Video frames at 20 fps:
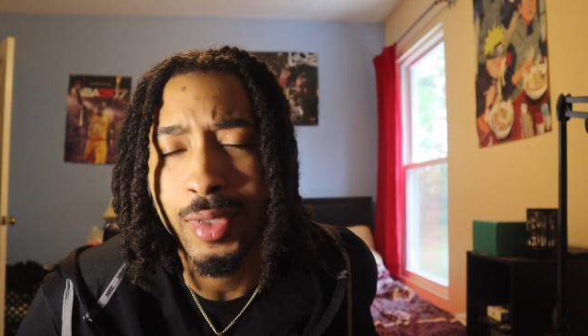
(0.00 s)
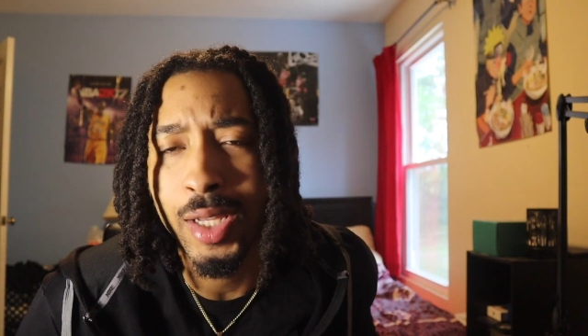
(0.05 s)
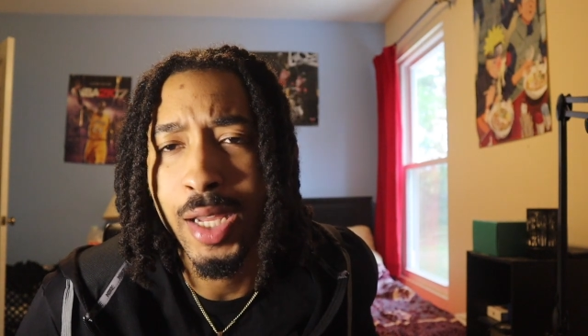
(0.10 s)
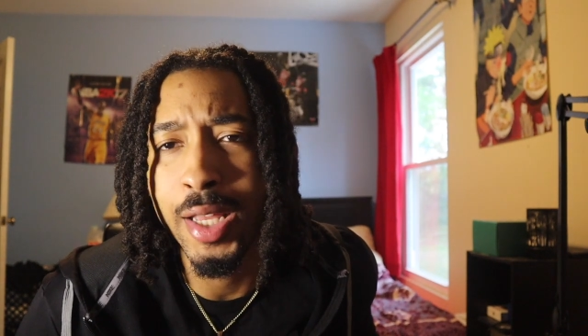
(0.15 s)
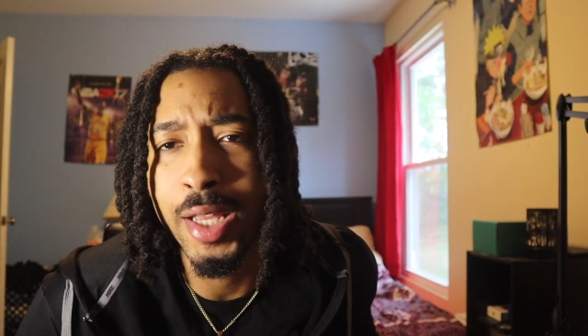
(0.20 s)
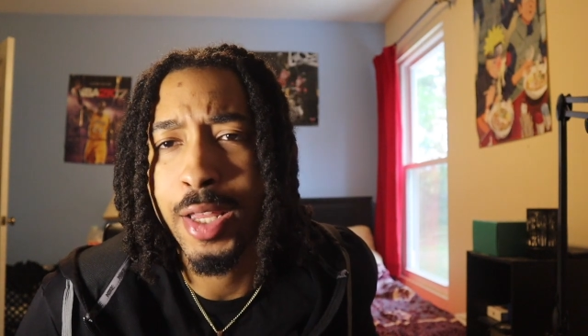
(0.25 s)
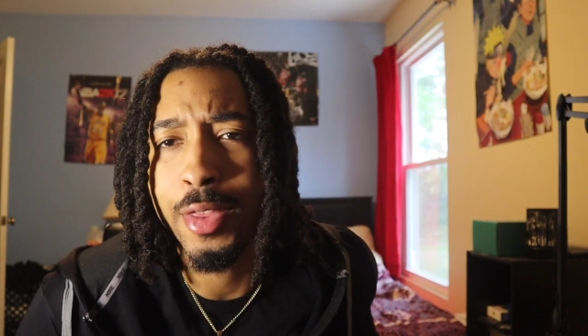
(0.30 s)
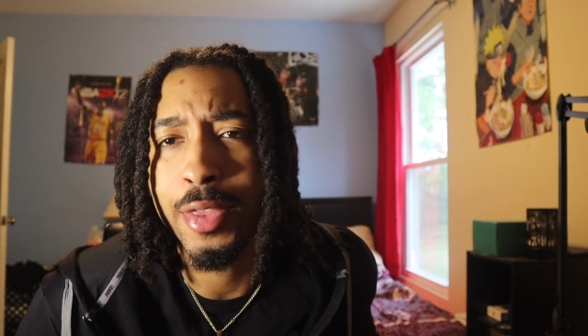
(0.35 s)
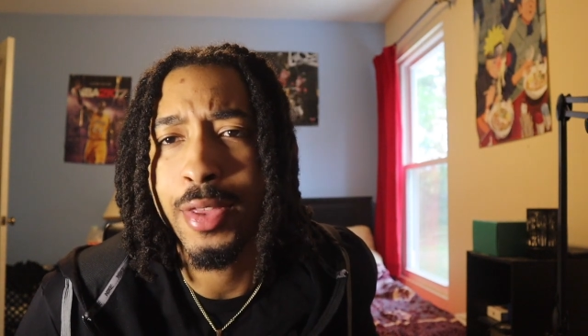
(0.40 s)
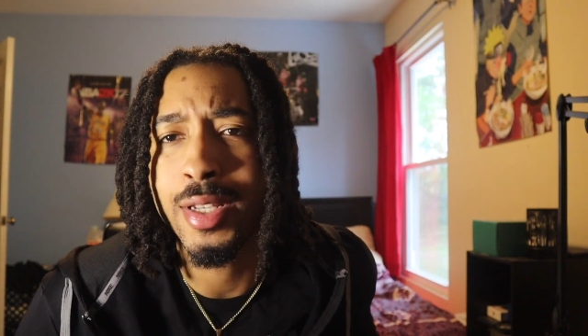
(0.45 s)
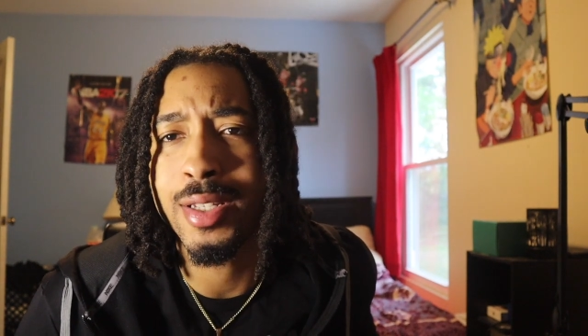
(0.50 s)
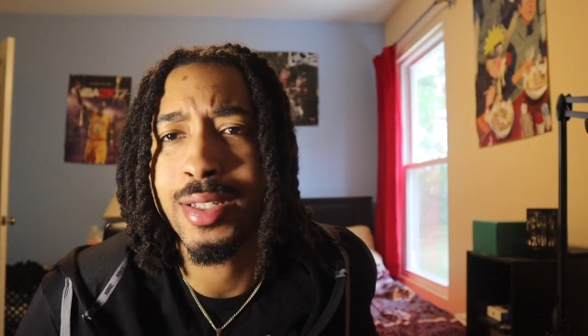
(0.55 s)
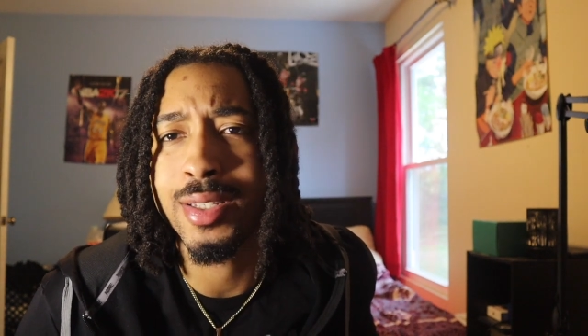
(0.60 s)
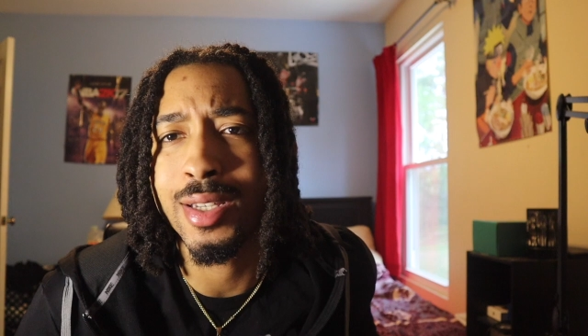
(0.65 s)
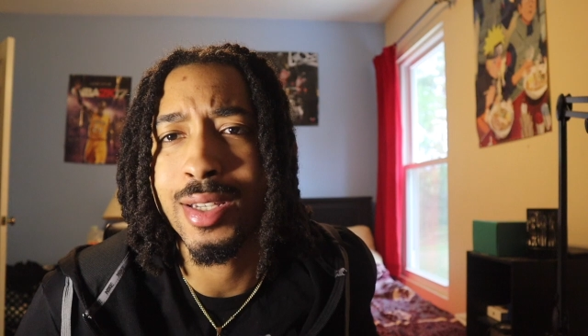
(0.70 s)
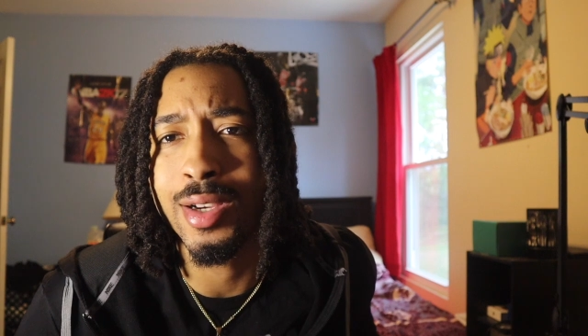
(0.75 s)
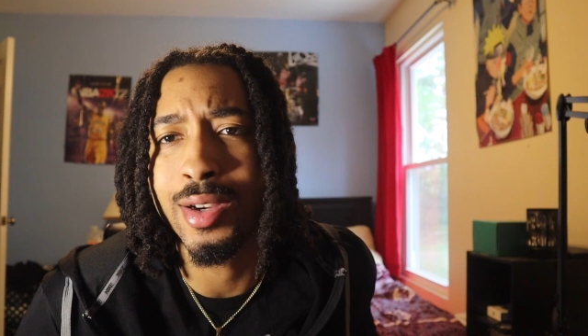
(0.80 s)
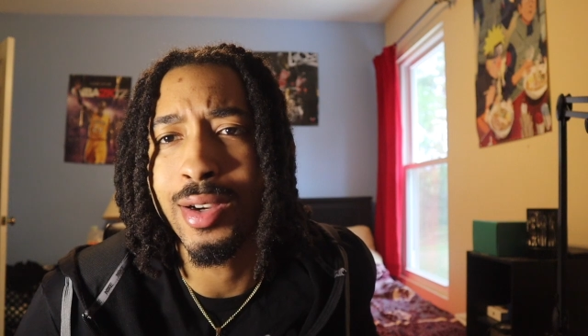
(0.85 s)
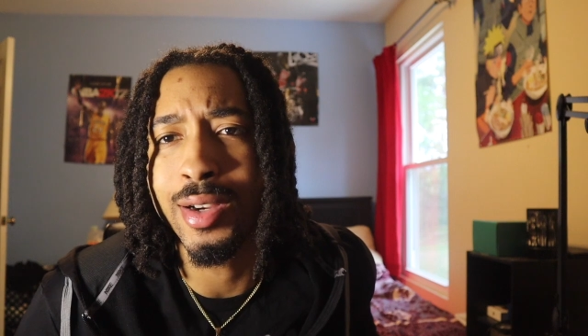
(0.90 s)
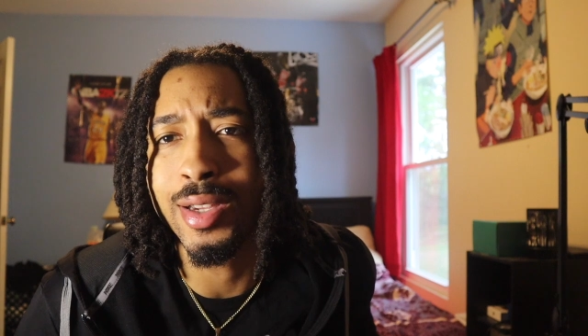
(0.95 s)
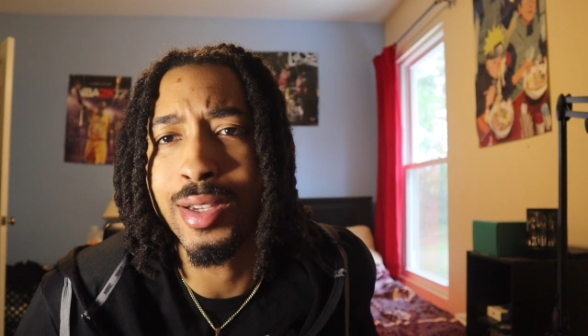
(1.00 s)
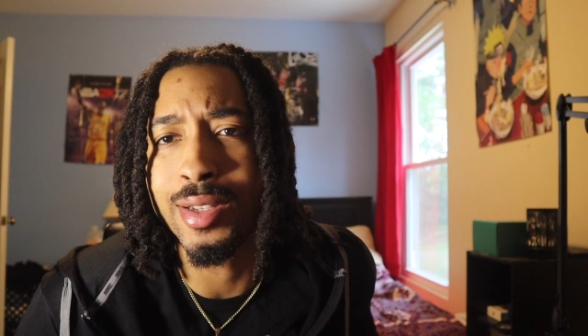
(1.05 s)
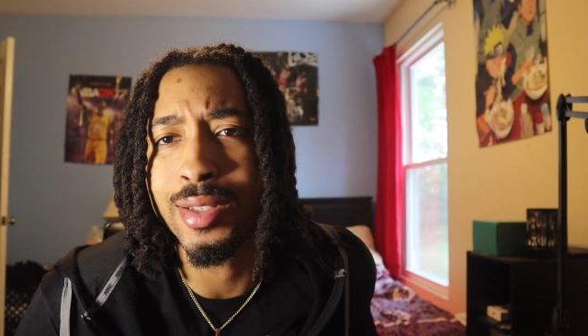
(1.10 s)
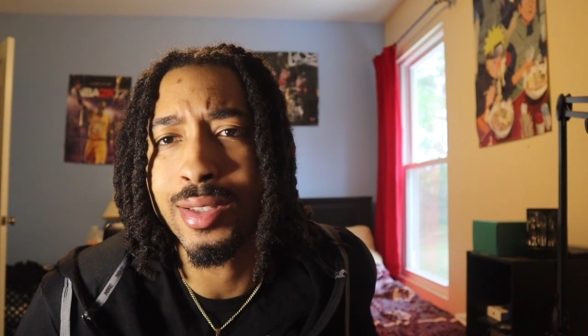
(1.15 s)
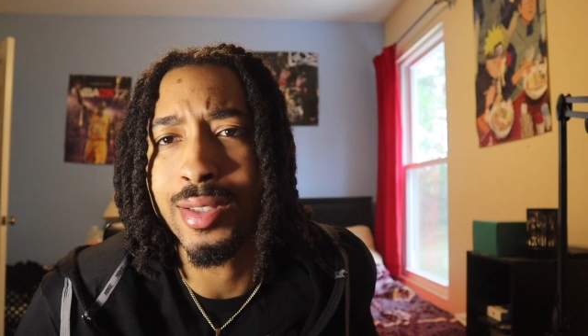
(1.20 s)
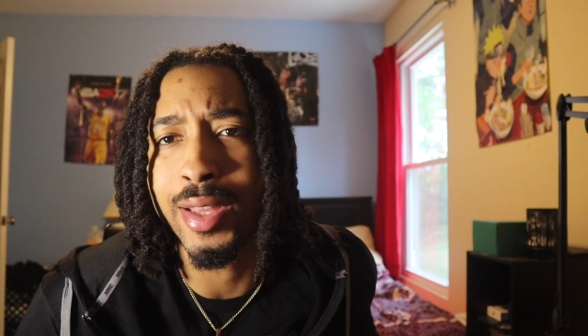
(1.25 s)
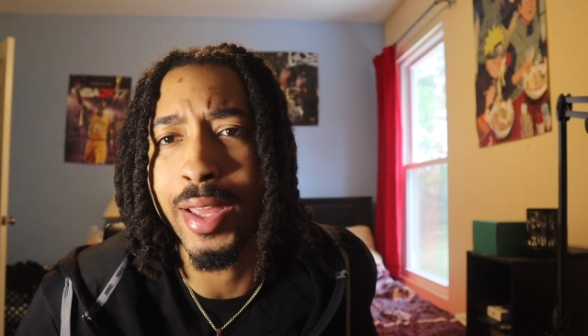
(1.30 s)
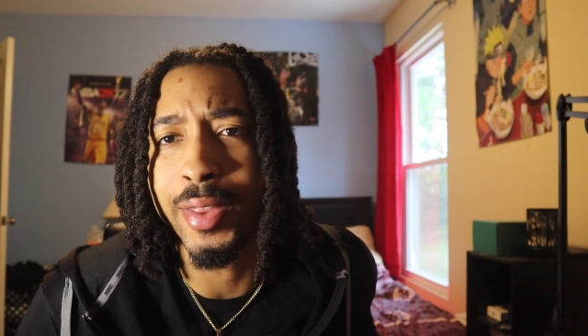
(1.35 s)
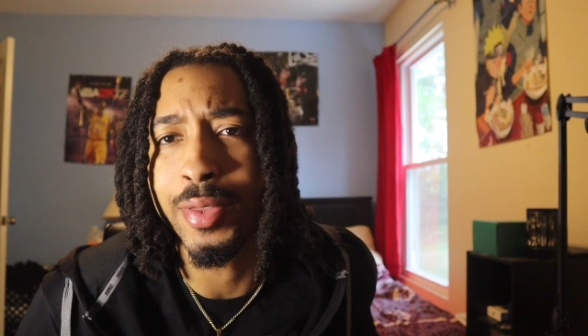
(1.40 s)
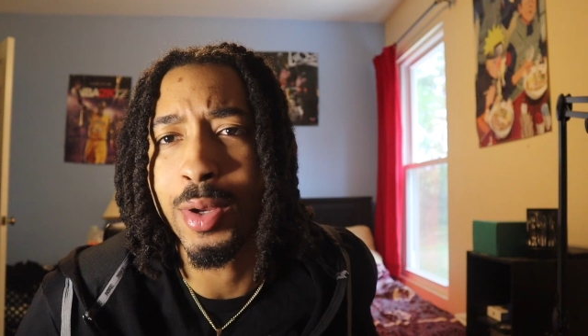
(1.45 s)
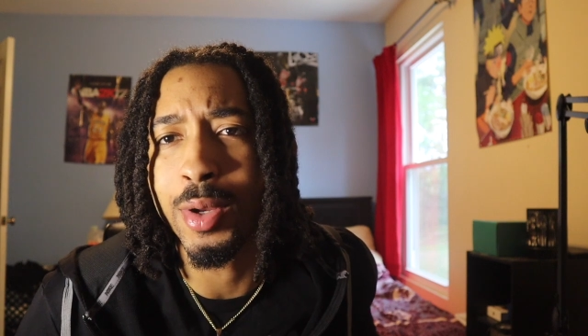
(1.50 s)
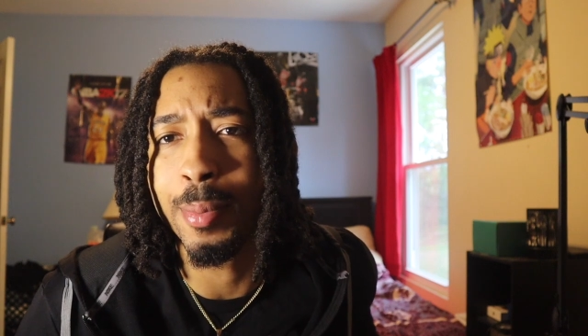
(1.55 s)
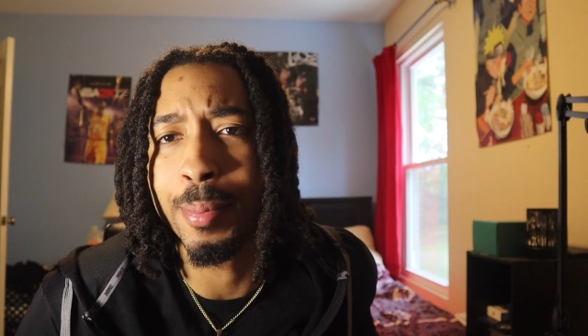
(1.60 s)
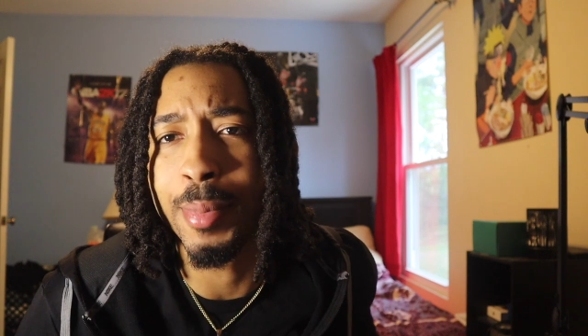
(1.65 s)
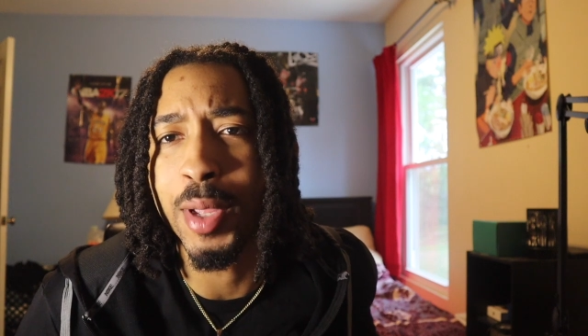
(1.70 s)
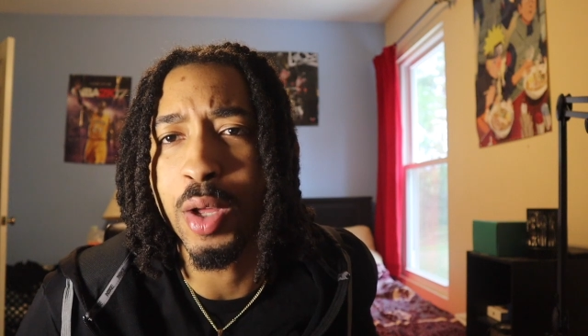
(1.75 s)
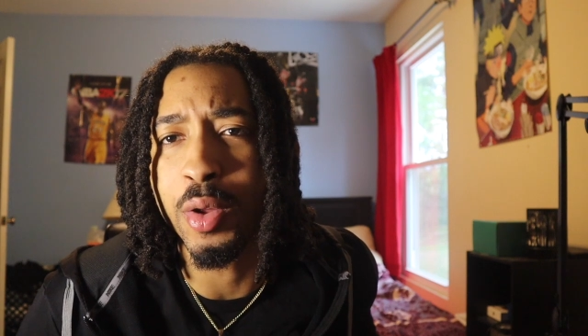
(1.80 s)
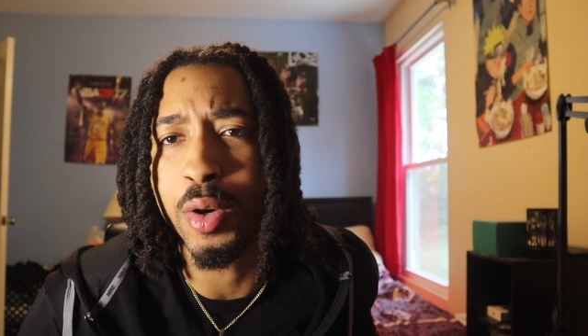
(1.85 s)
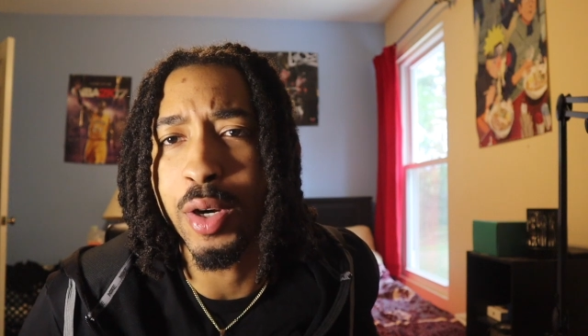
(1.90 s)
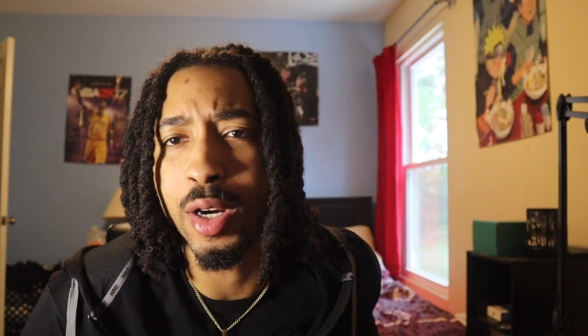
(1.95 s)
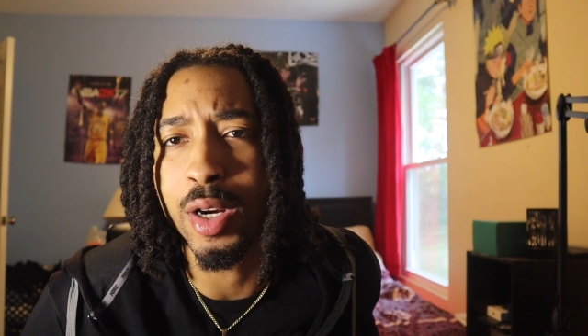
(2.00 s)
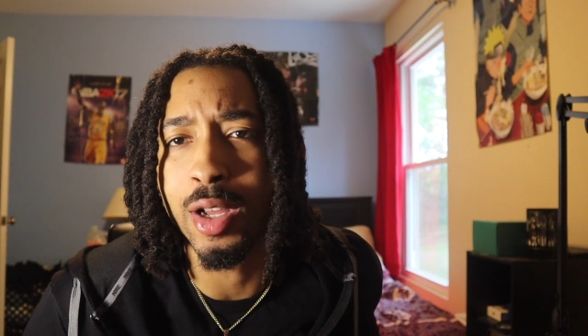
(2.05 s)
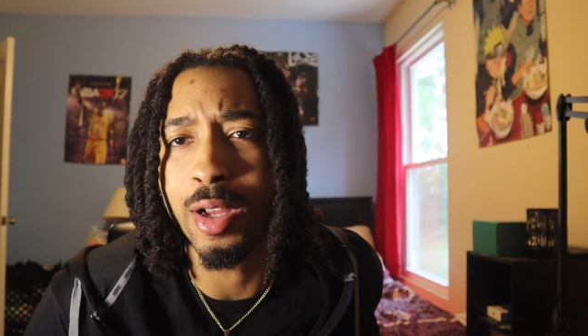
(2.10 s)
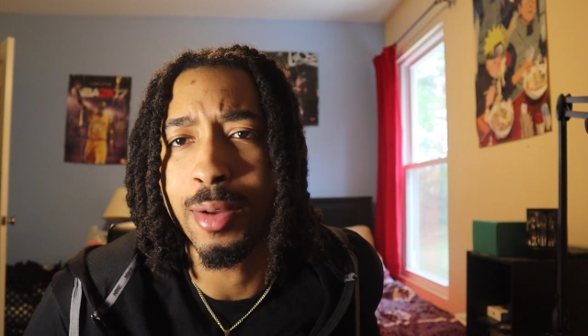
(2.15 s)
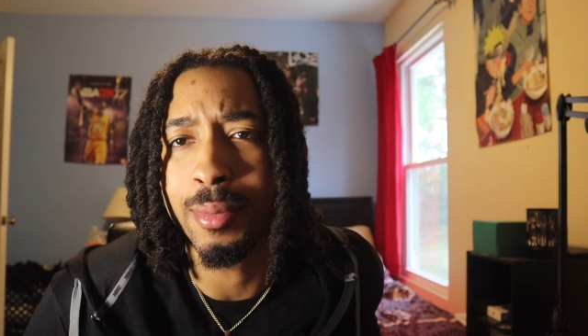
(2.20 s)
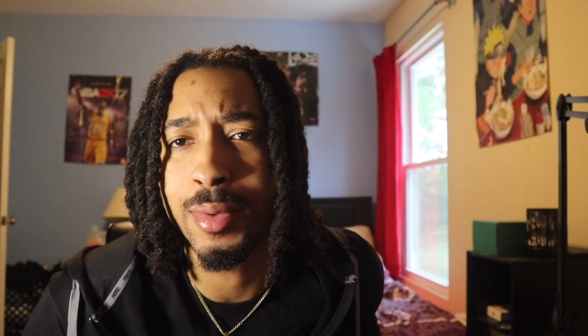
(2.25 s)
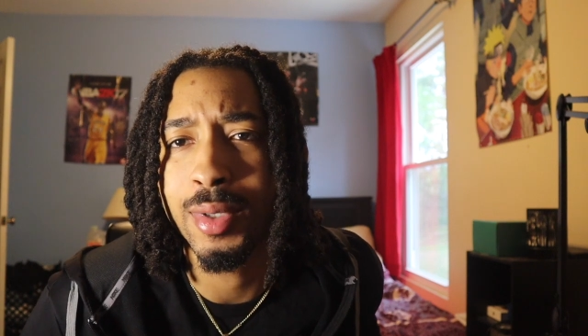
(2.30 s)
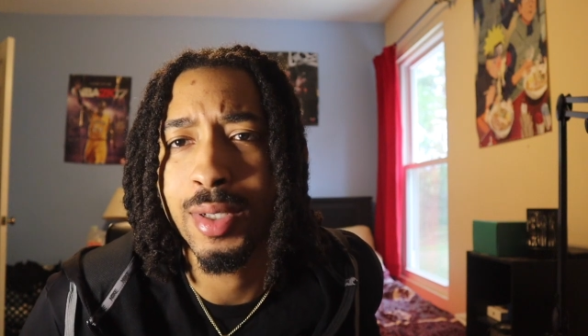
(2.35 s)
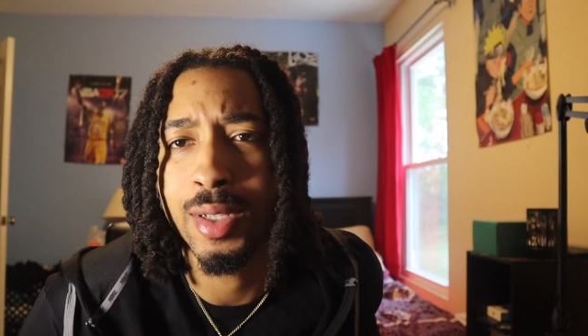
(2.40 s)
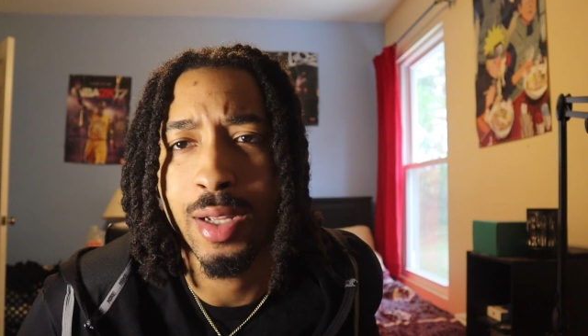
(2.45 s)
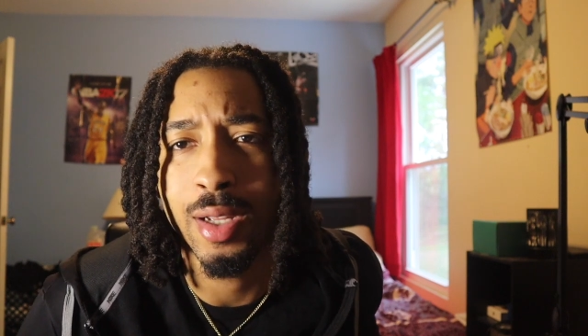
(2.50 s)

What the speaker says: anything serious that they're building up